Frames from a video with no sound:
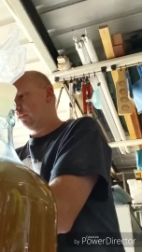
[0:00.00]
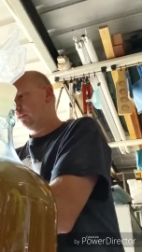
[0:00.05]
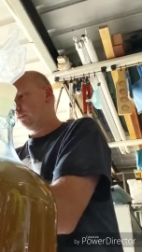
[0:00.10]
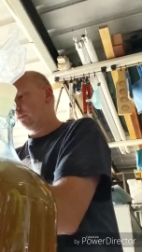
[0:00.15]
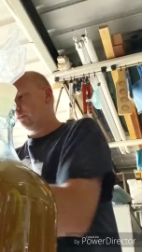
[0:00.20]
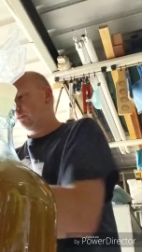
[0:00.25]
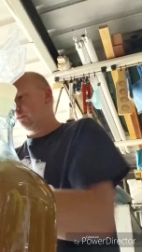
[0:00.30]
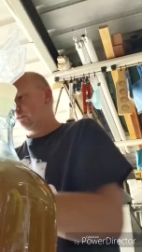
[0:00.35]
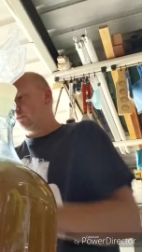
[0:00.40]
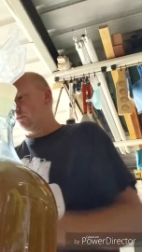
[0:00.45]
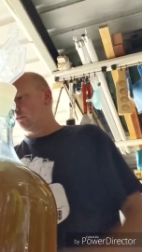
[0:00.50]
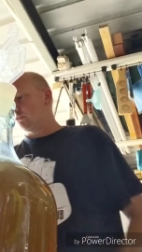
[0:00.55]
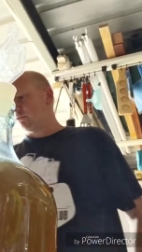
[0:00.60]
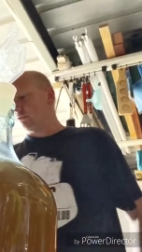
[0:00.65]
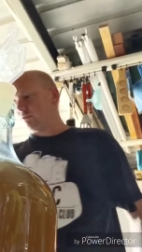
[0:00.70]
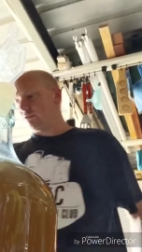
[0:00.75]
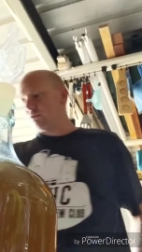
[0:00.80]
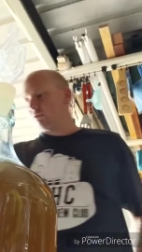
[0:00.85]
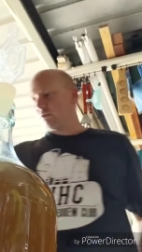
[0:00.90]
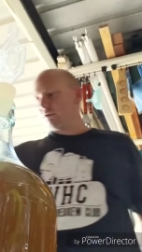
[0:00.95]
Throw it
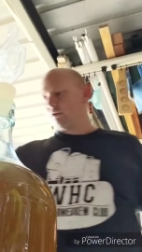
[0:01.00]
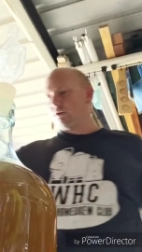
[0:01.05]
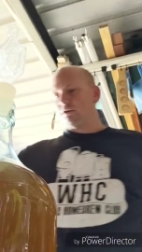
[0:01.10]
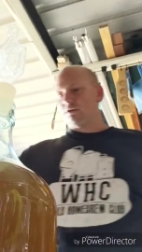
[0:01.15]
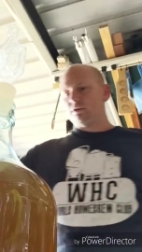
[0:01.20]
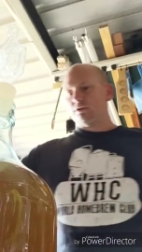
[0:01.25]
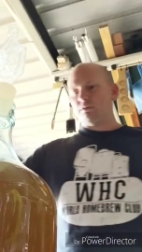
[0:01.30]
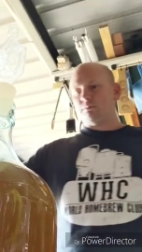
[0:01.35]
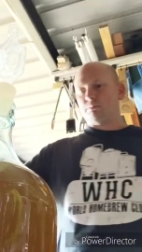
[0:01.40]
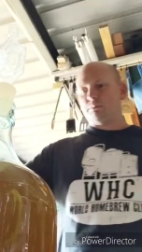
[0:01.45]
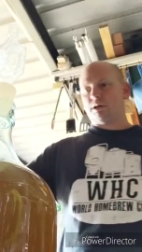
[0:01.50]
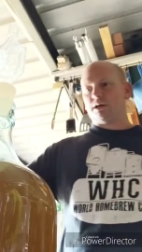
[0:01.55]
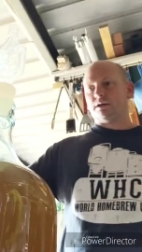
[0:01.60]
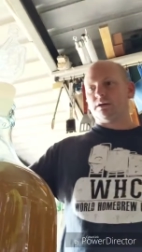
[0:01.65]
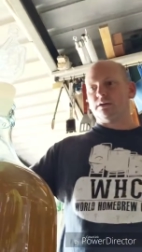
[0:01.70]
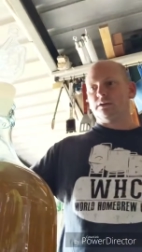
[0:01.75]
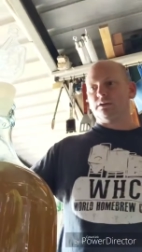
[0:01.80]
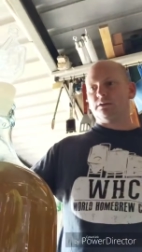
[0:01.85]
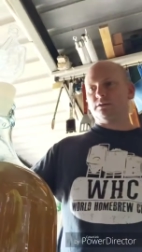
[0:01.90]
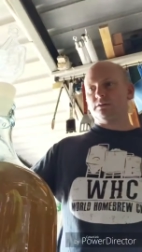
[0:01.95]
into the
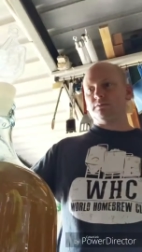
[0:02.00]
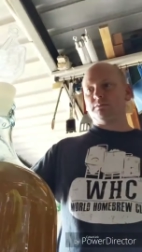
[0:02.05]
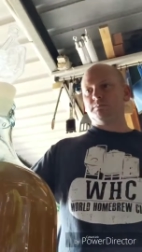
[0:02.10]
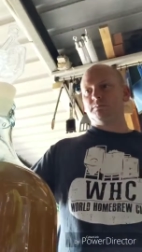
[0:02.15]
bucket.